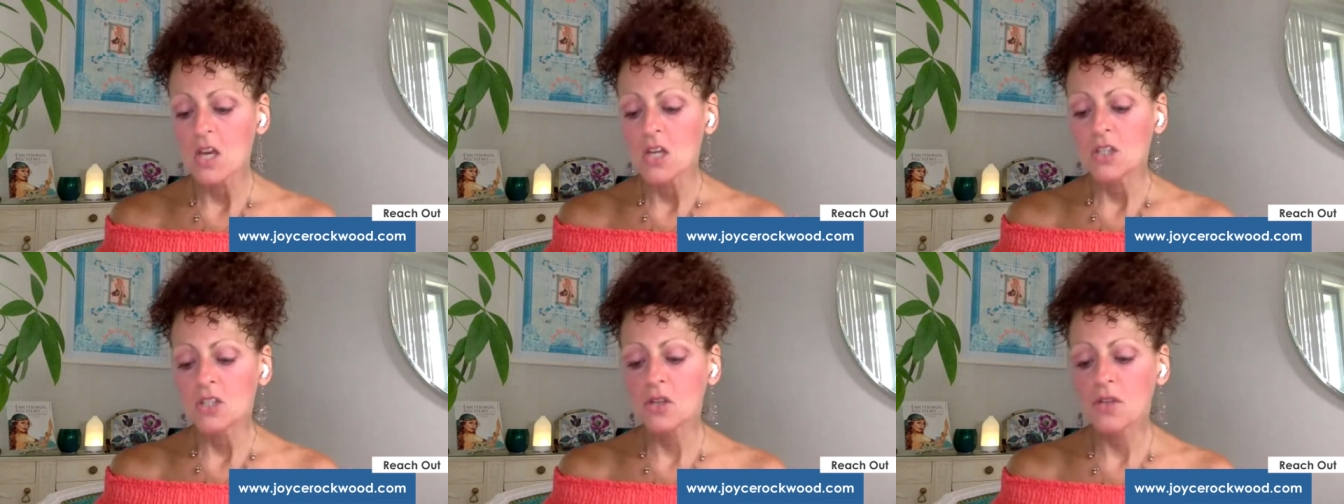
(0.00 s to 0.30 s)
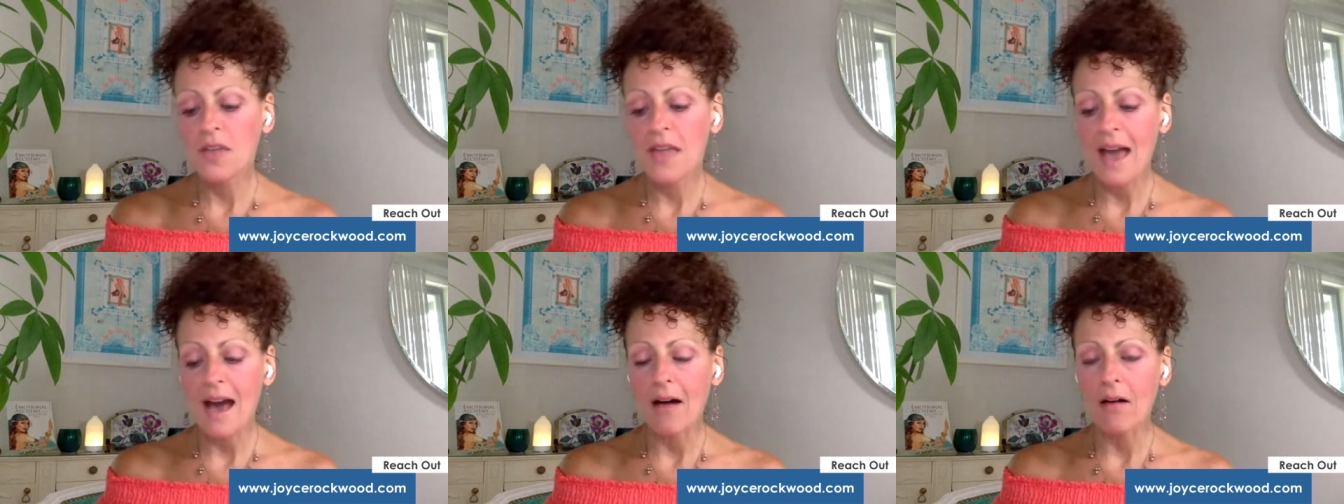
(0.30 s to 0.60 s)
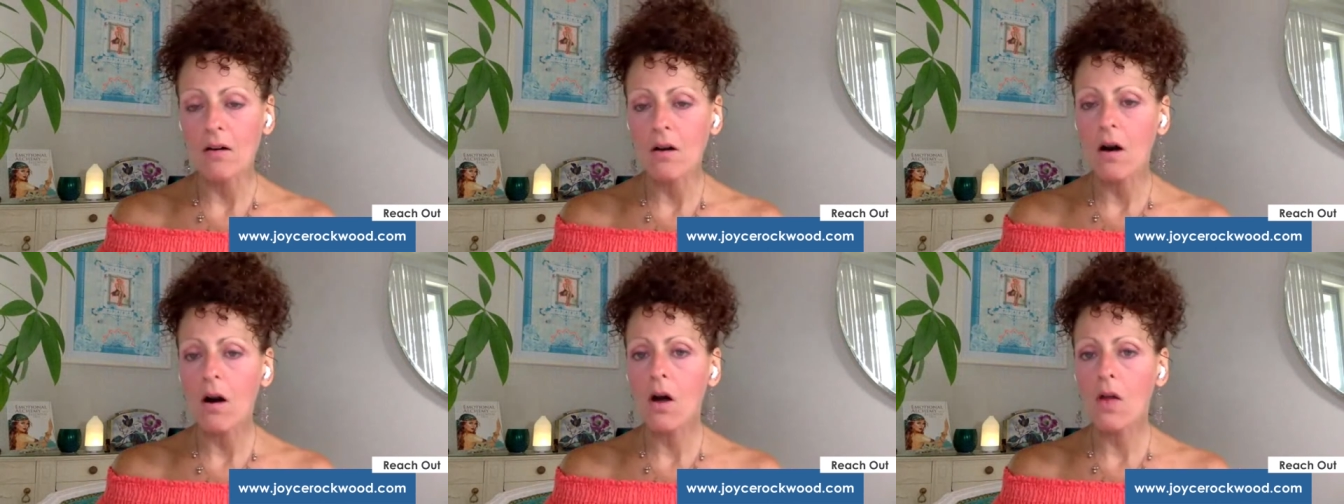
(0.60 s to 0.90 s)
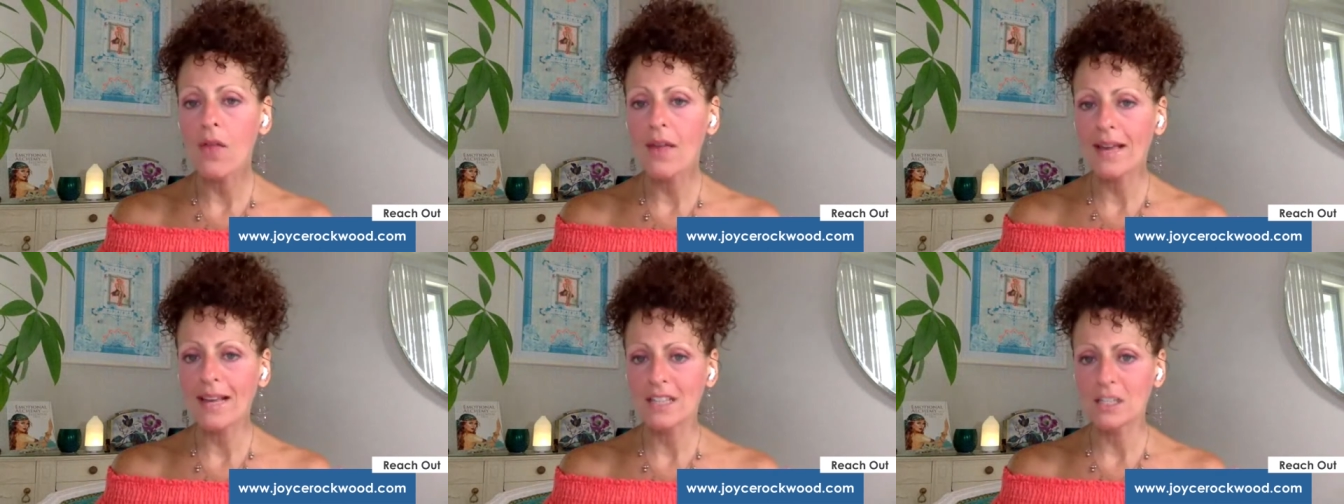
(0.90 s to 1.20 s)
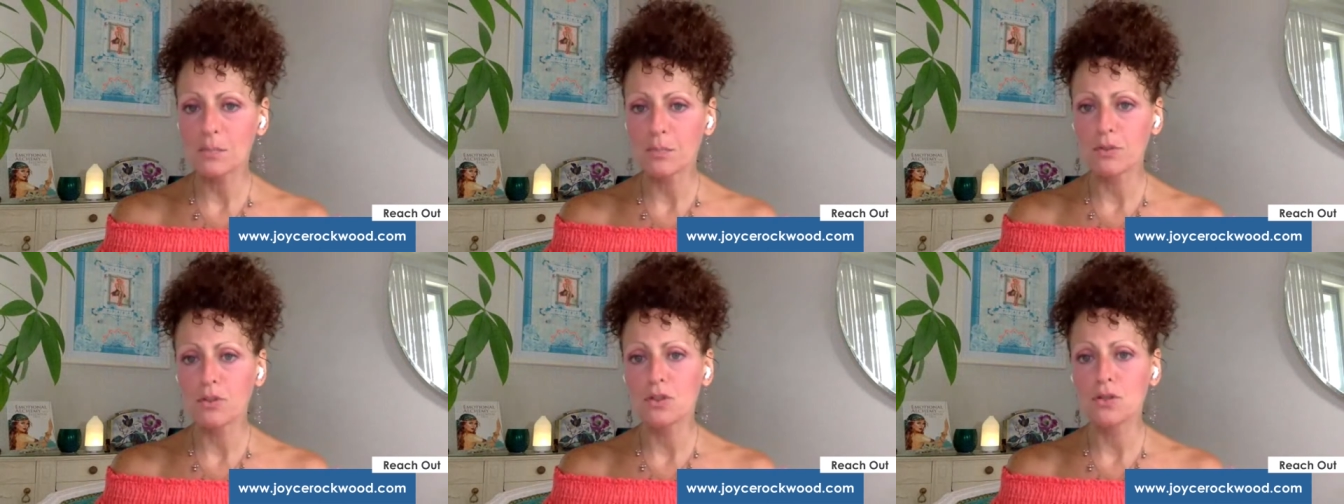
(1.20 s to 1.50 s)
So the alcohol that
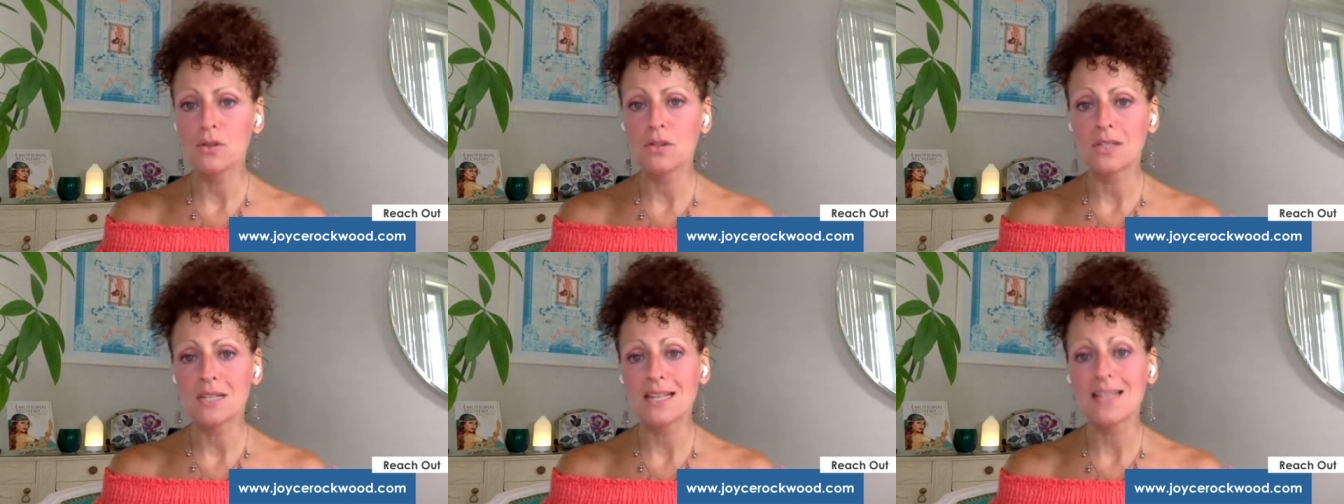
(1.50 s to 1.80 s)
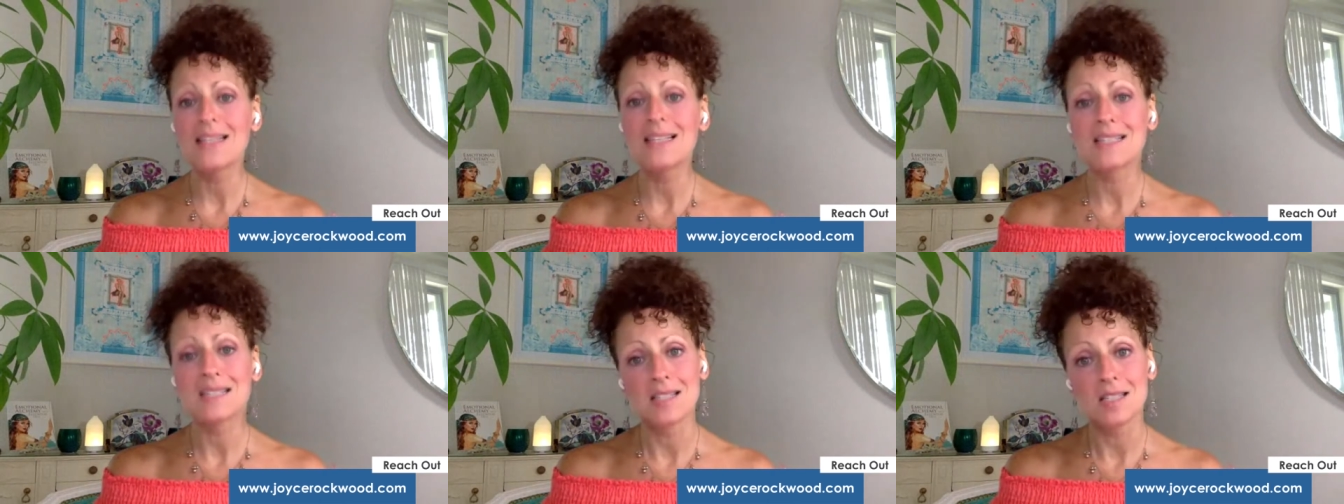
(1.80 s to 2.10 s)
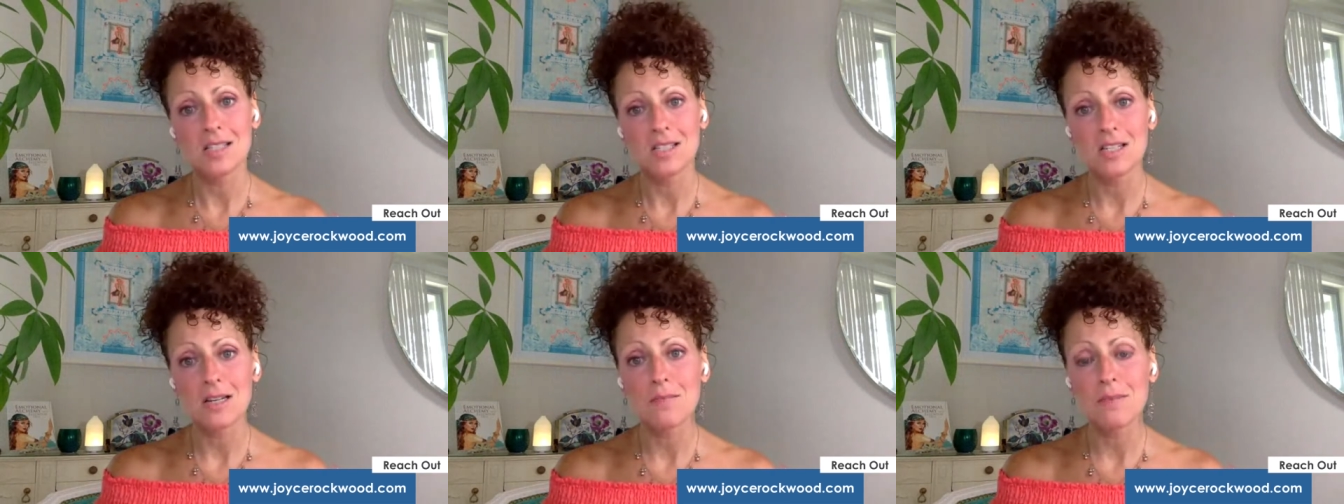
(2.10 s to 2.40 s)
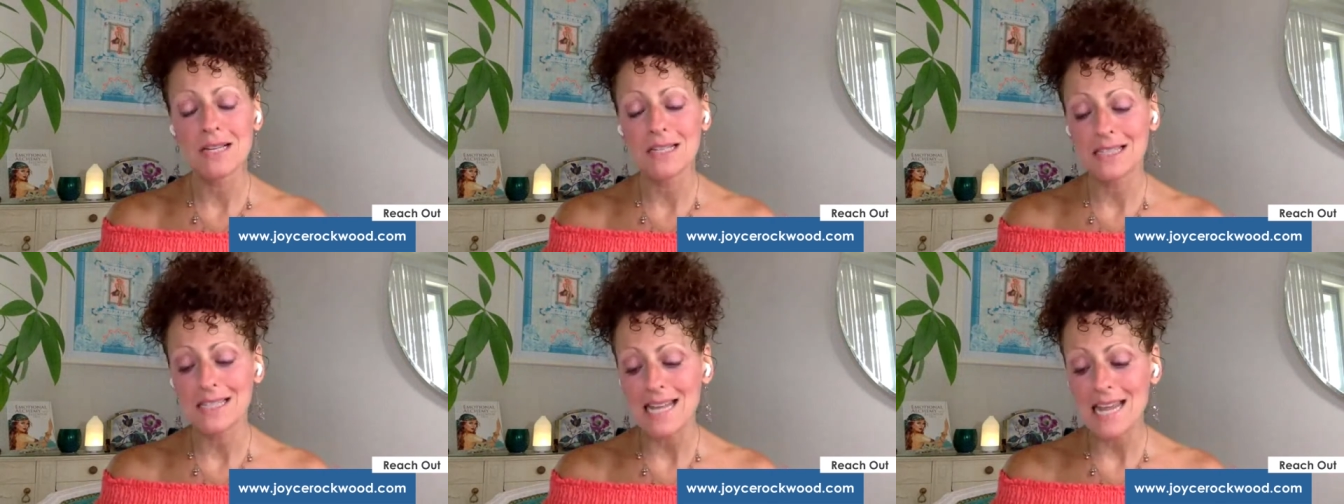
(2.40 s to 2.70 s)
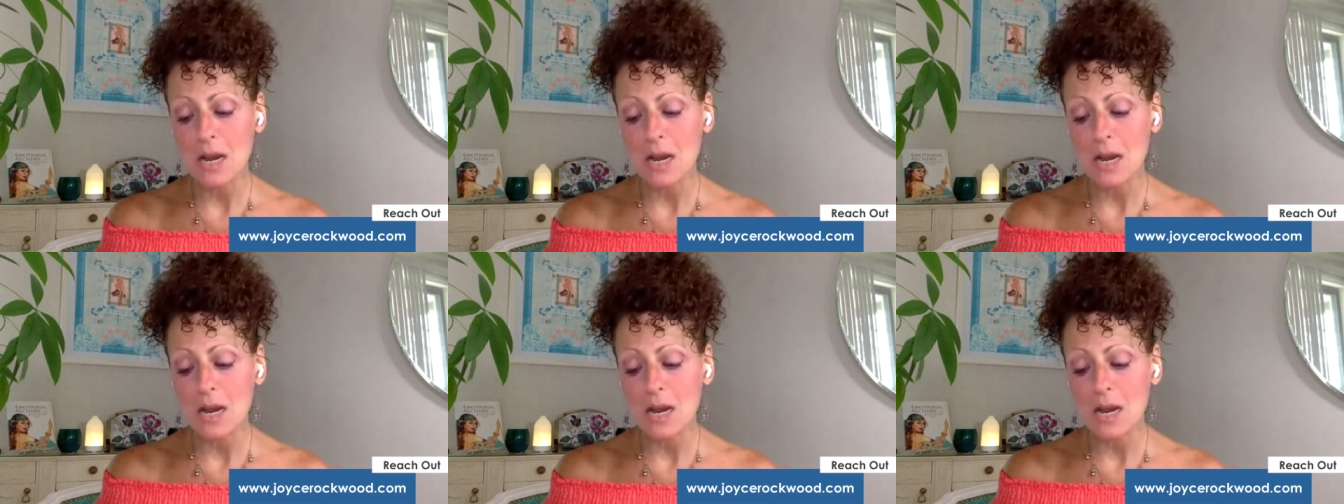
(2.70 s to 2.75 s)
gets produced in the system is